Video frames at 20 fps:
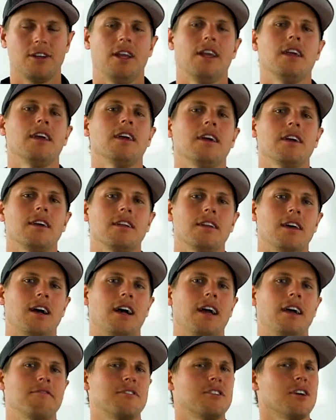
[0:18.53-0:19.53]
And
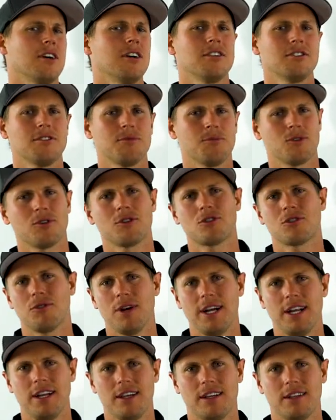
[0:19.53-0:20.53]
I have tons more
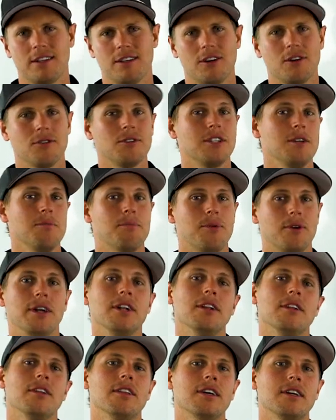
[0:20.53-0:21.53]
training to go deeper
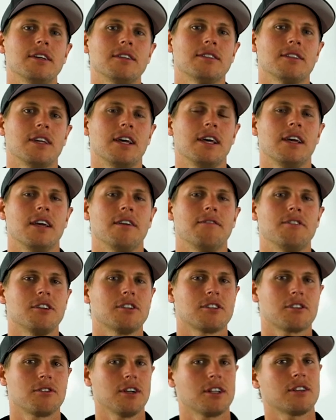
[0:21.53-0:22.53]
into this. If you
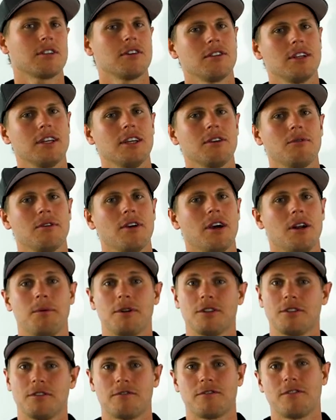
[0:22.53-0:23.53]
just click the link, we've got a
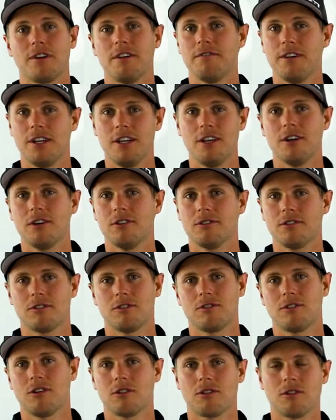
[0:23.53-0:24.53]
bunch of free videos.
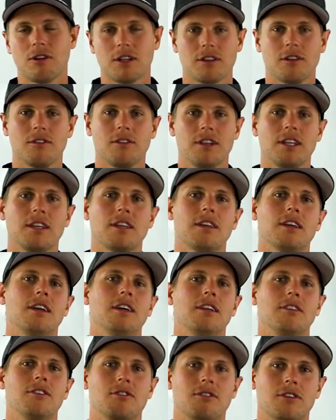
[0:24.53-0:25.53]
So click the link
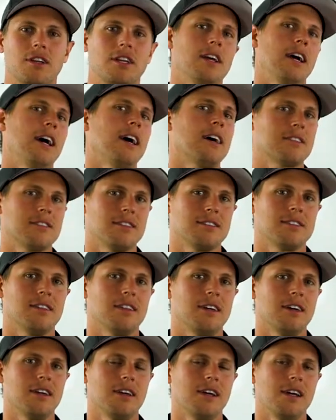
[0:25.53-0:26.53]
and you'll get access
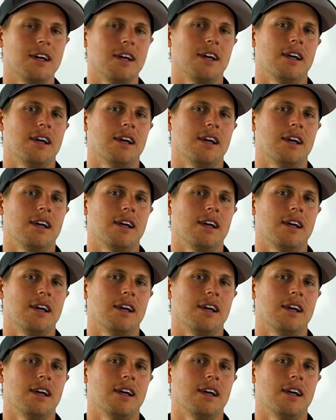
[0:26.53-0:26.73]
to that.